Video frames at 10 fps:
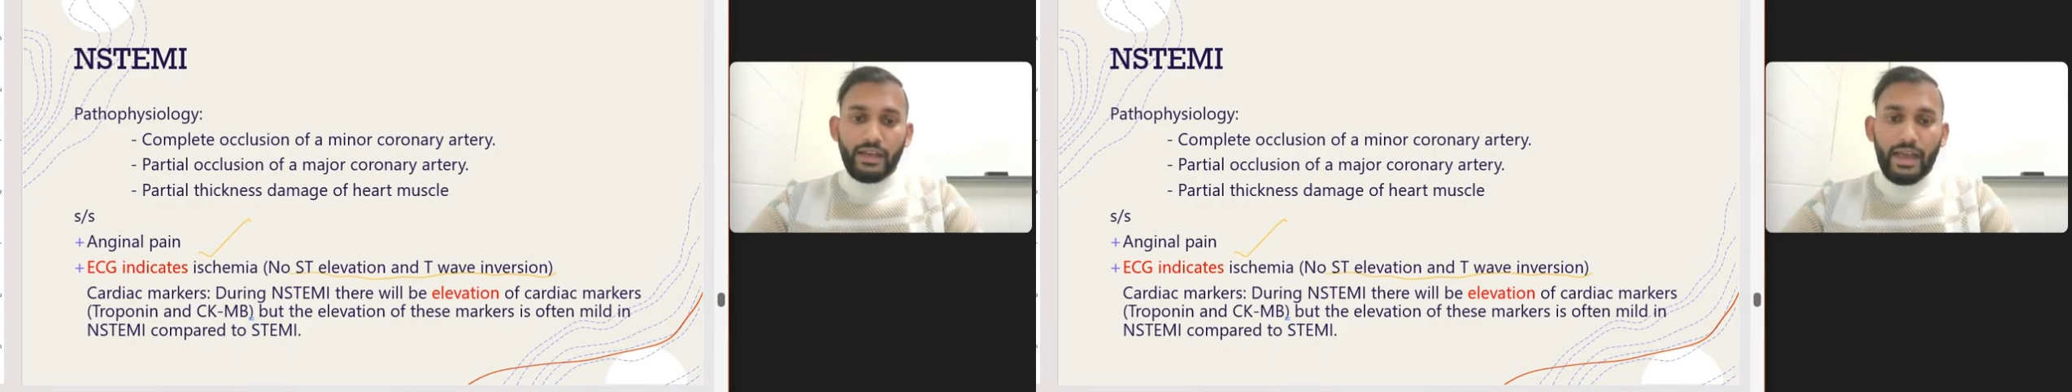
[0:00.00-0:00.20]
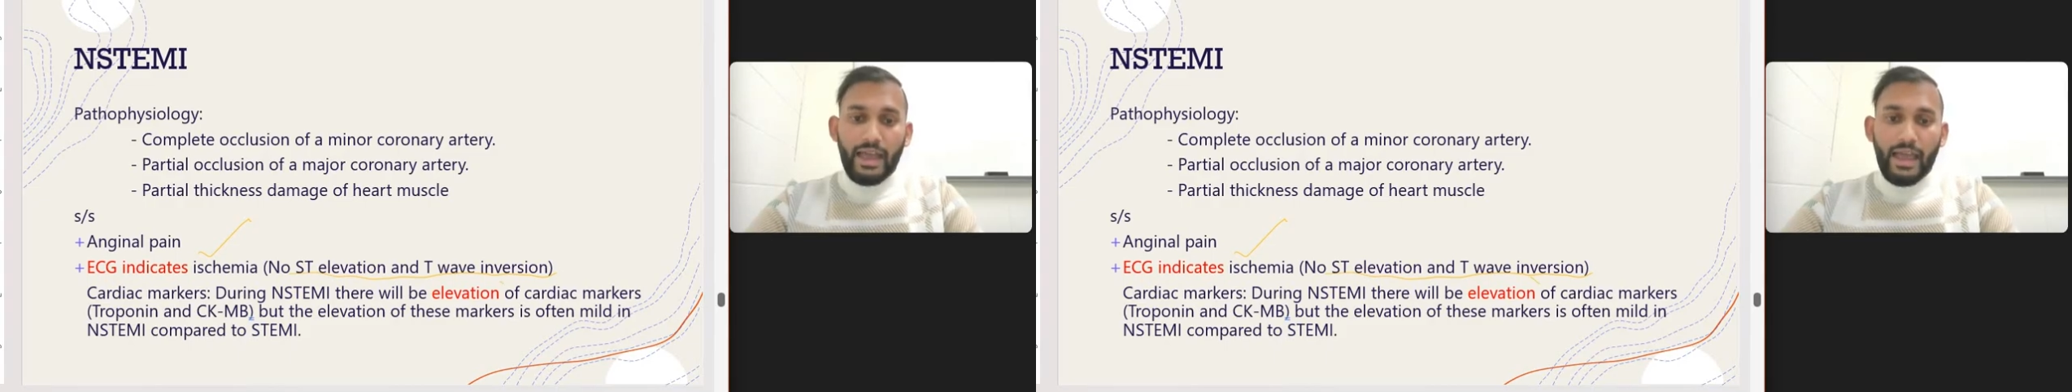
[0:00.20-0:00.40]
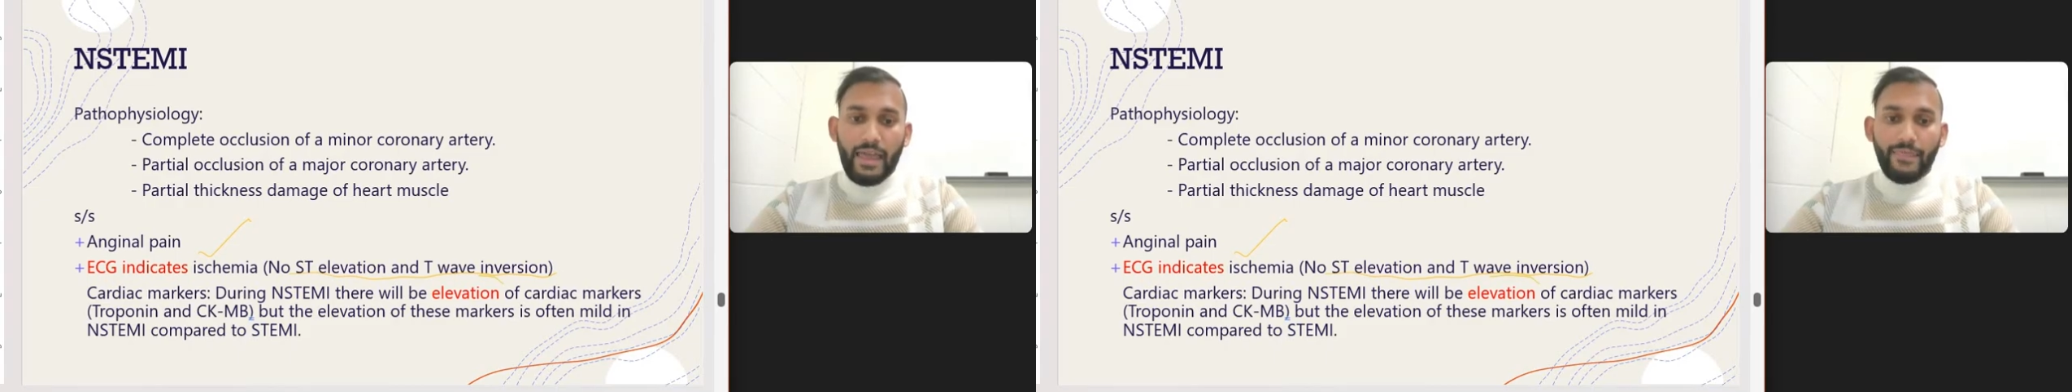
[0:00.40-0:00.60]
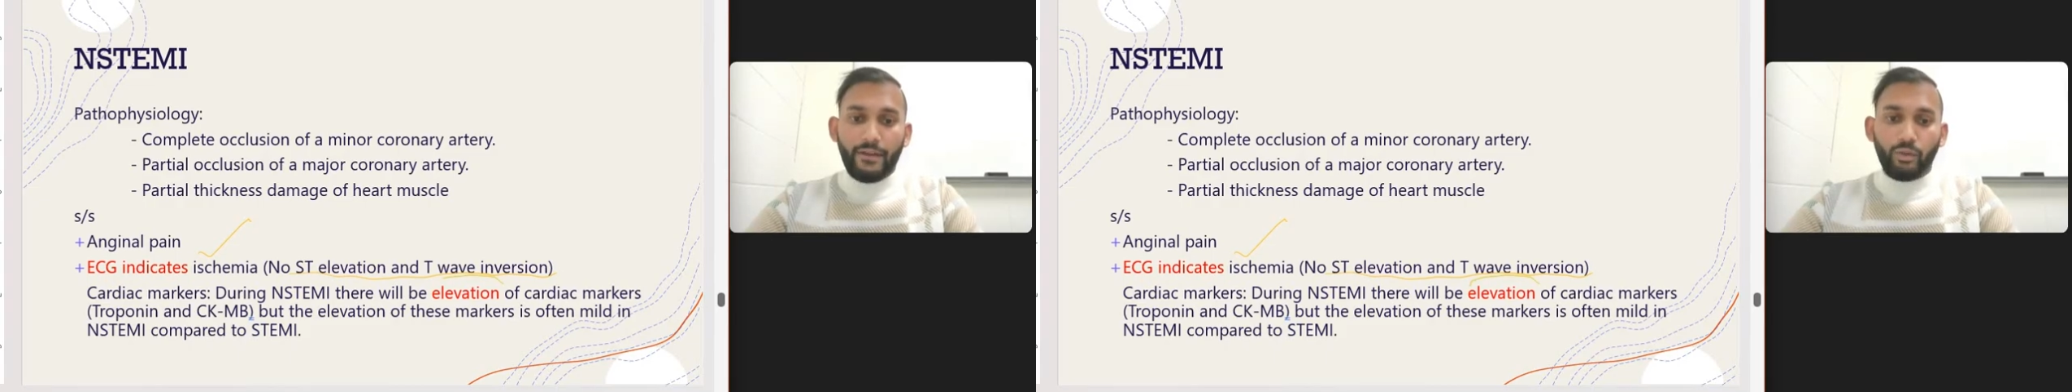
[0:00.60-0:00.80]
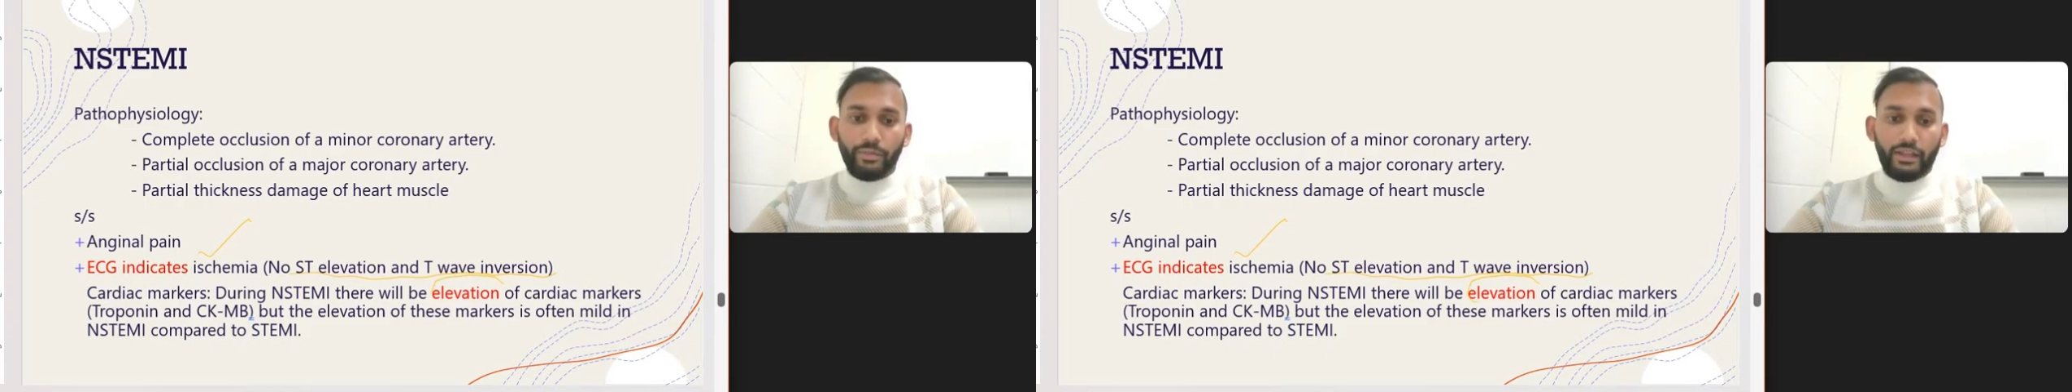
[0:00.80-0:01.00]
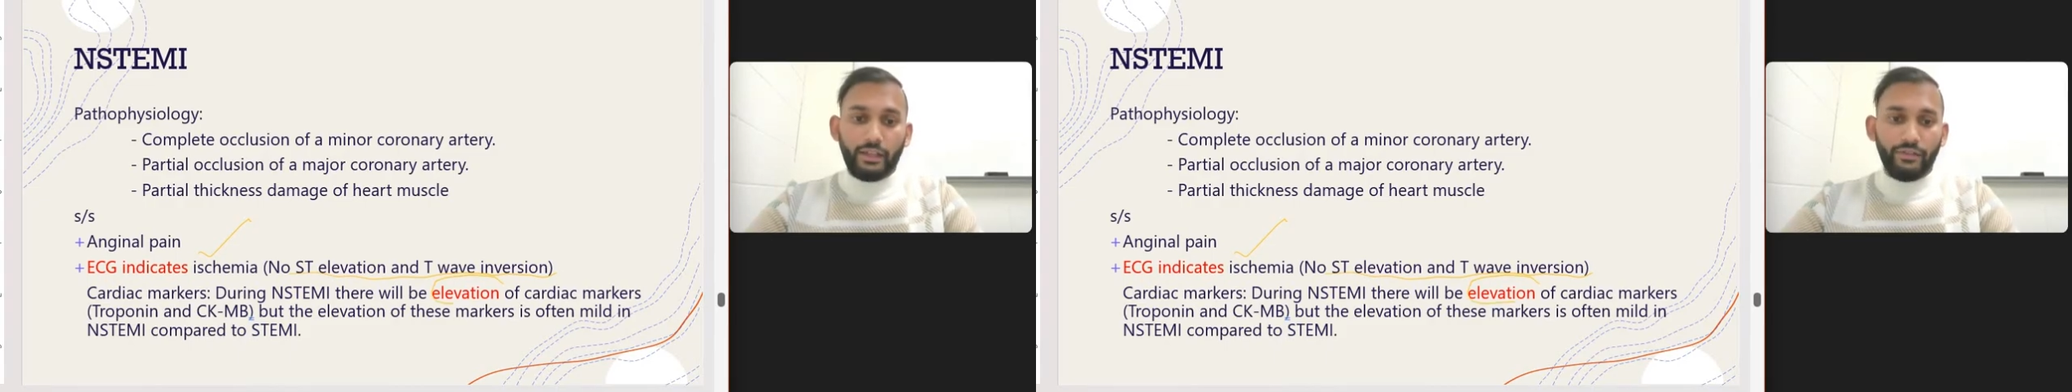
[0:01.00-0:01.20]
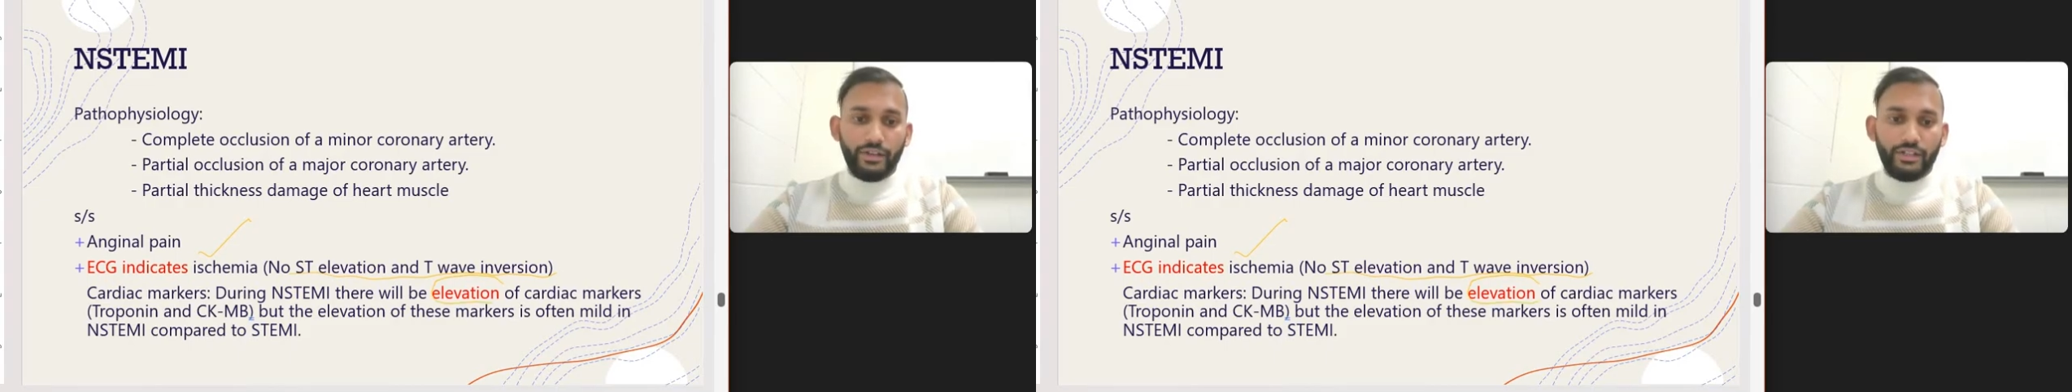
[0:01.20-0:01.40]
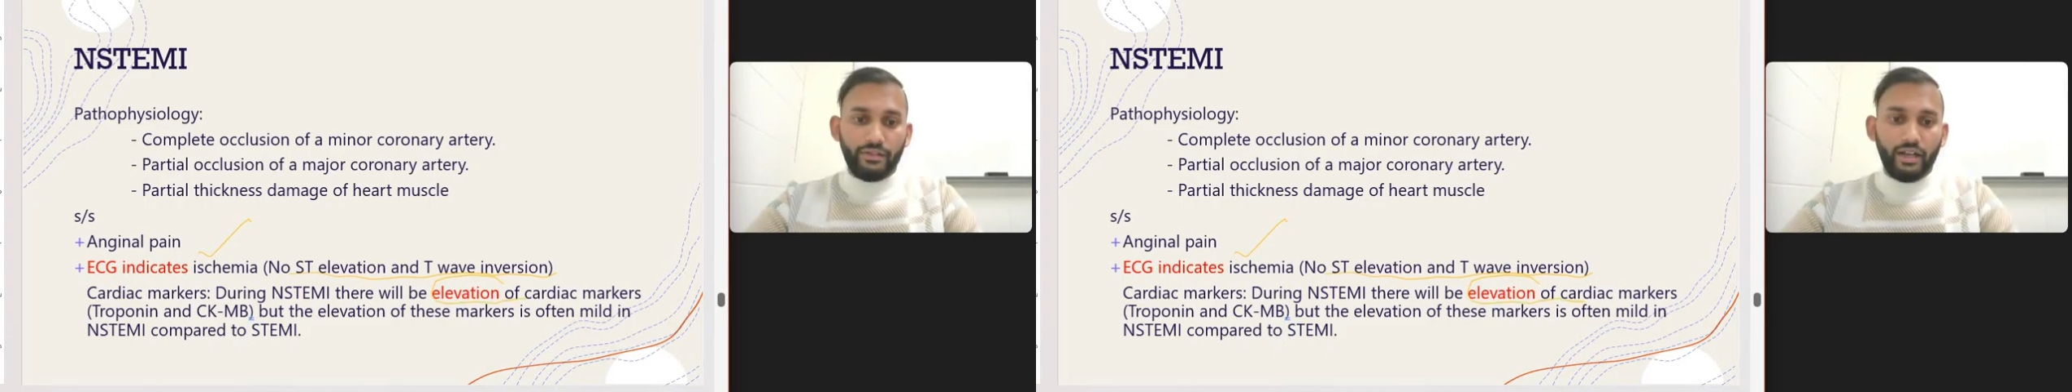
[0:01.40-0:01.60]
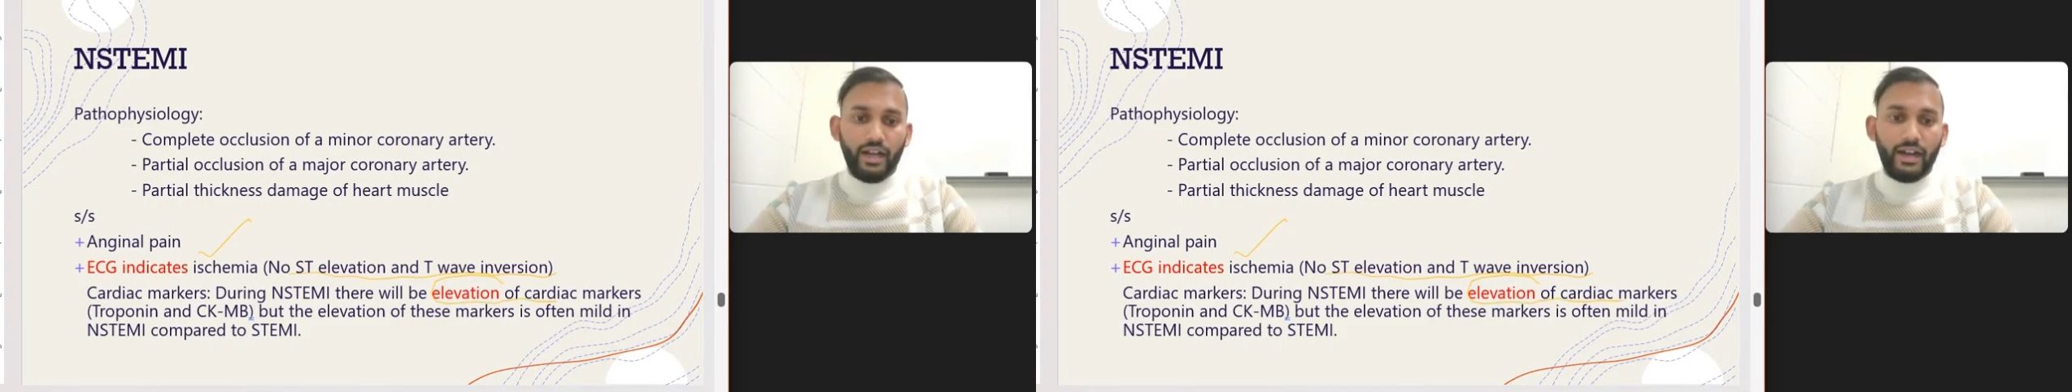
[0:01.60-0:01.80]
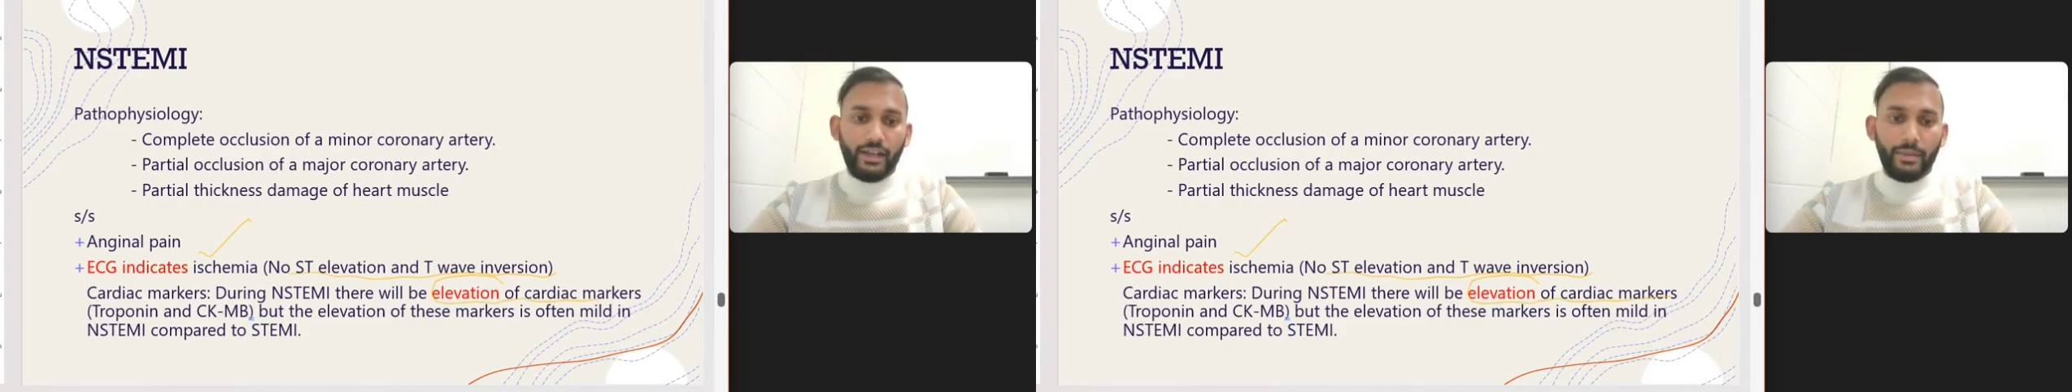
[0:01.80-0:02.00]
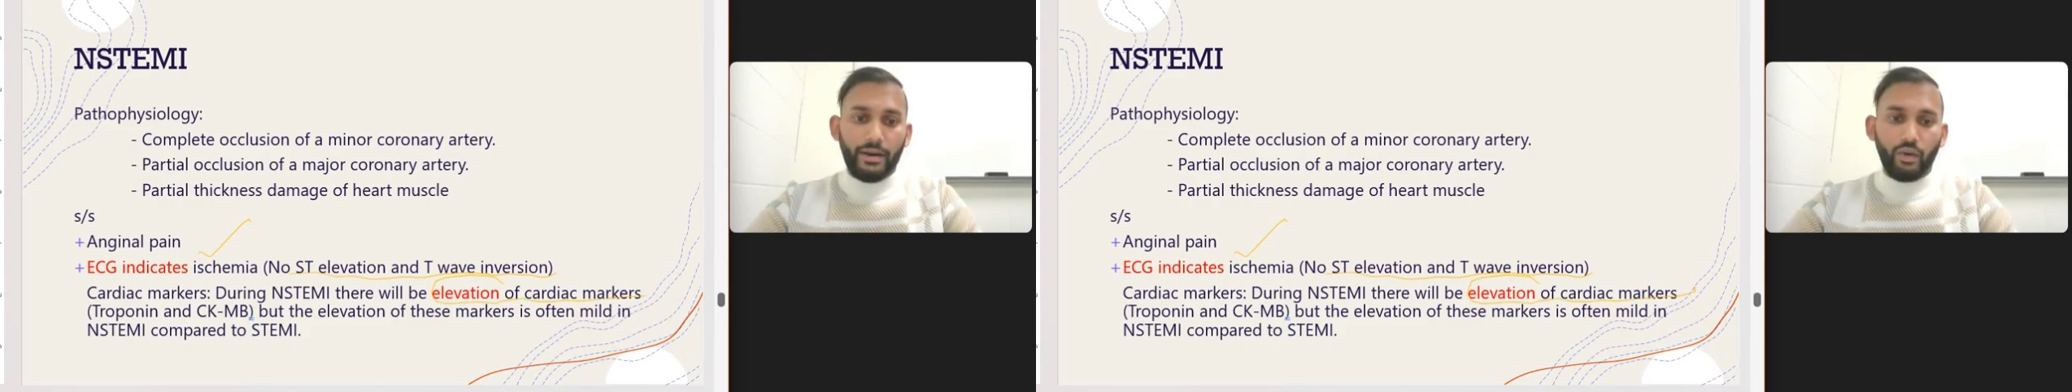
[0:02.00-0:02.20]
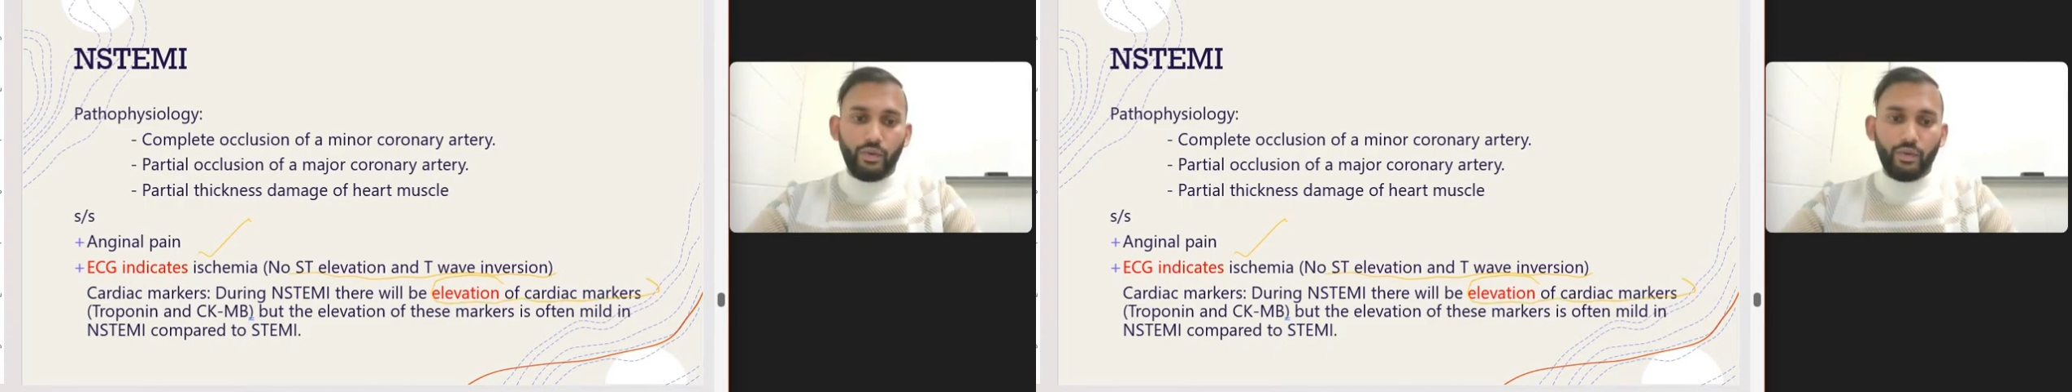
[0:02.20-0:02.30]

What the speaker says: and there will be elevation of the cardiac marker,